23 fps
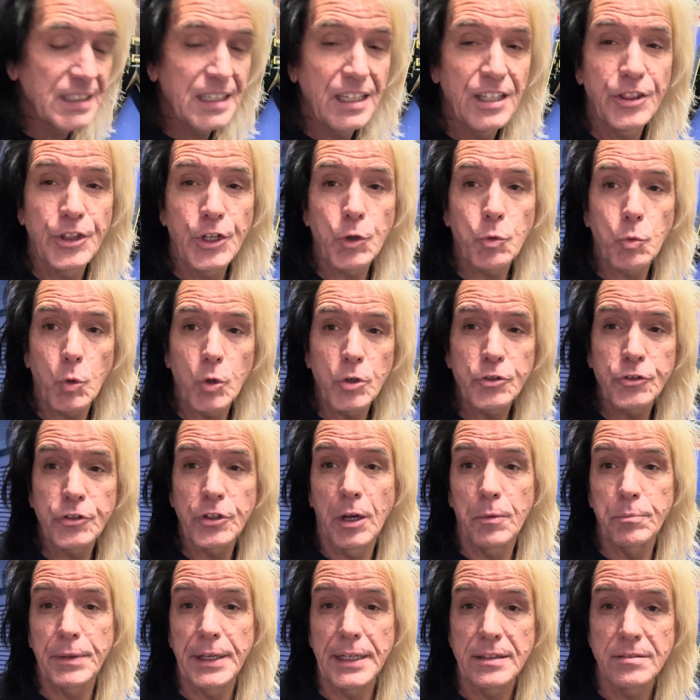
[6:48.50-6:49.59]
they're worth
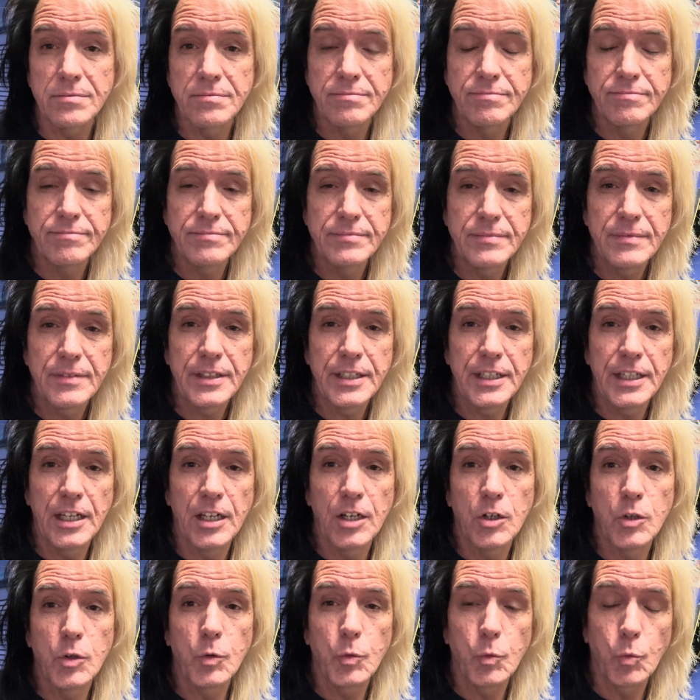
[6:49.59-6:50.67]
something,
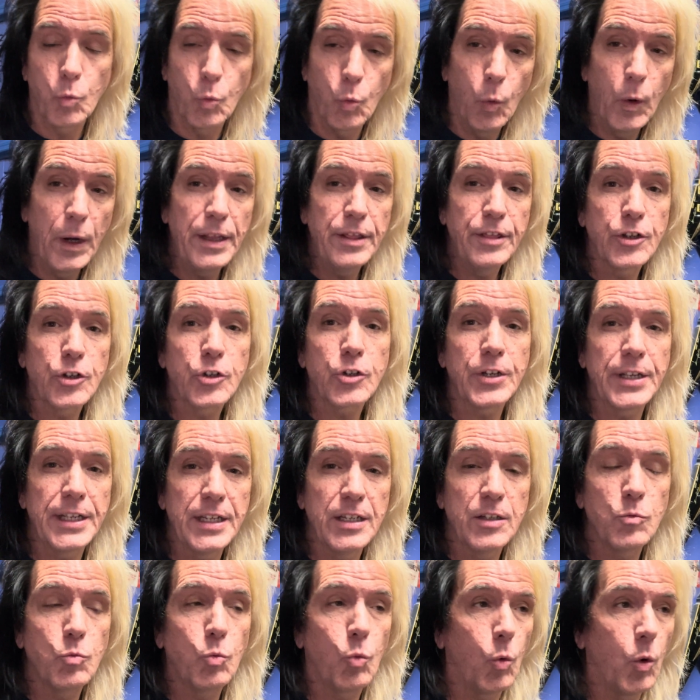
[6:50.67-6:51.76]
when they're
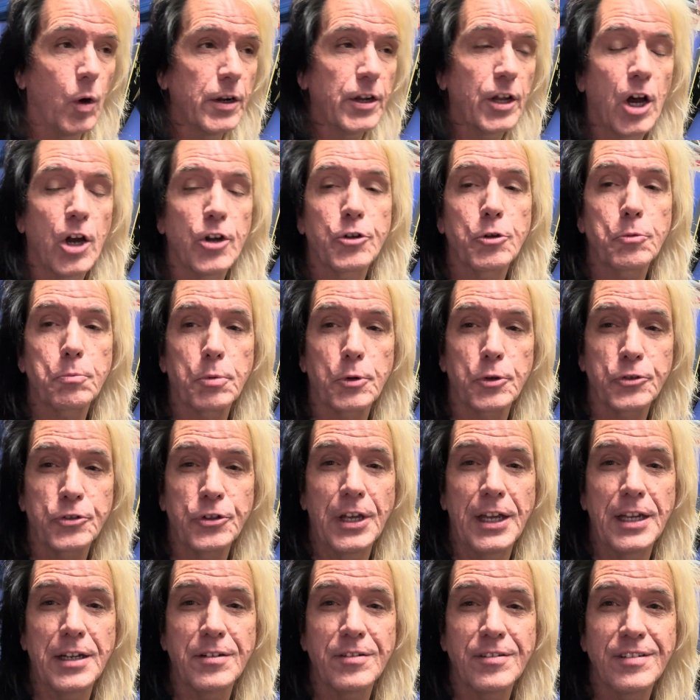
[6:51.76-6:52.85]
in
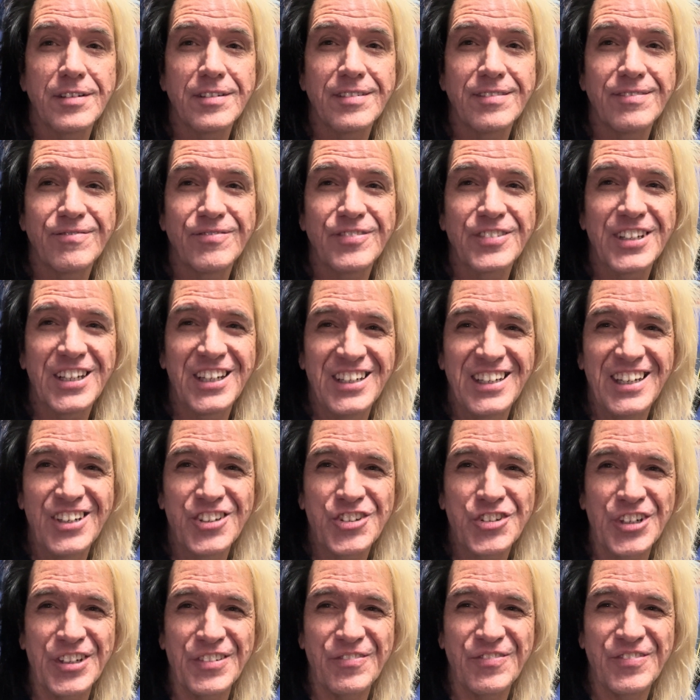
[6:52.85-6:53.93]
100%
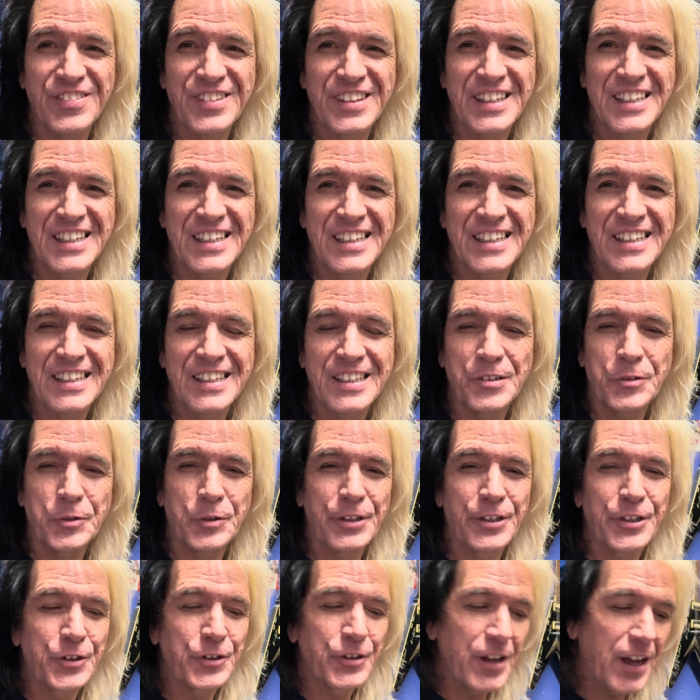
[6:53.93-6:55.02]
condition. When
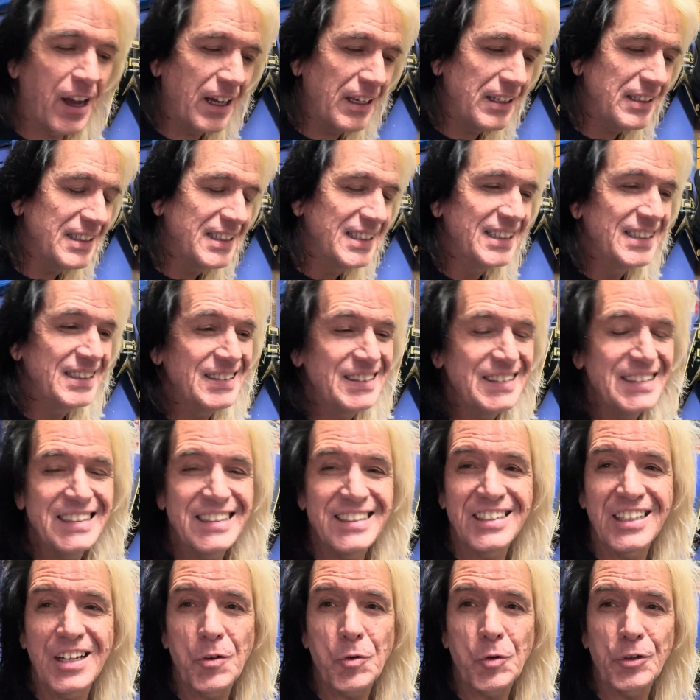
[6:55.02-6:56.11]
they're not
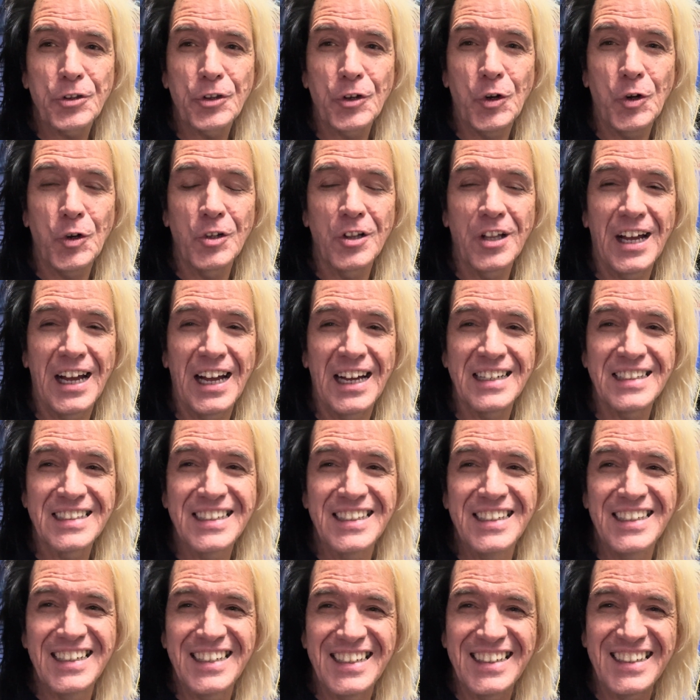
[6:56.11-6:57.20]
worth a whole lot.
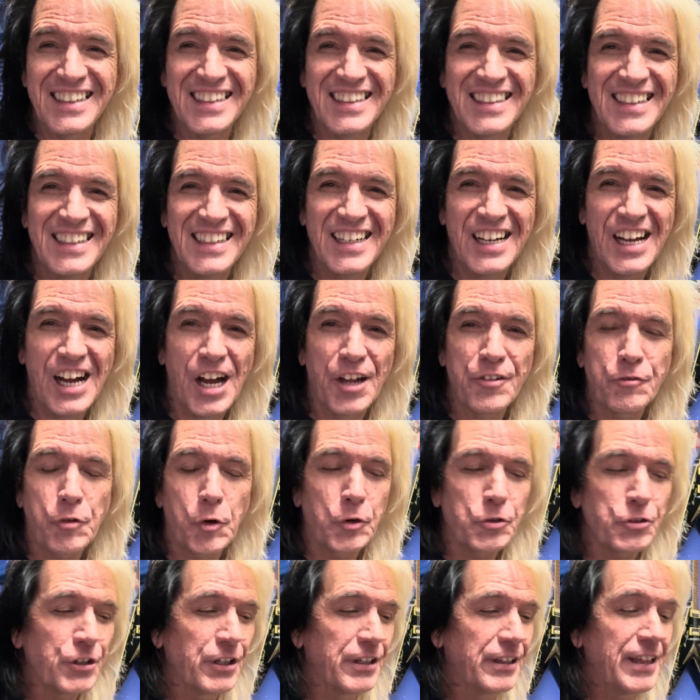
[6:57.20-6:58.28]

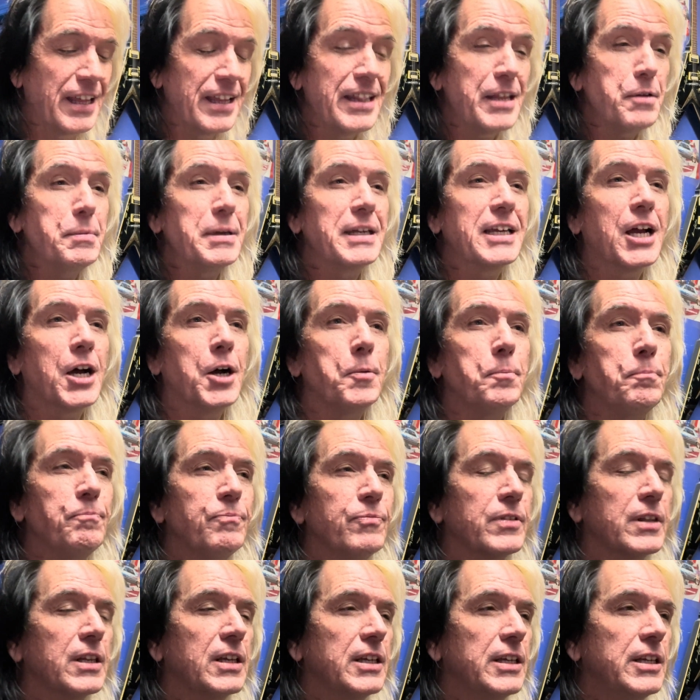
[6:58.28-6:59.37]
Unfortunately, then they become,
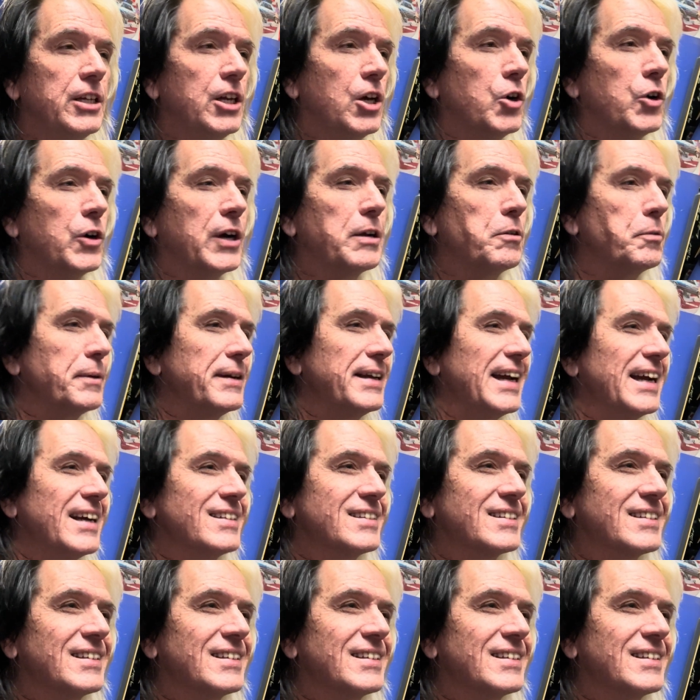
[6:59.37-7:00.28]
everybody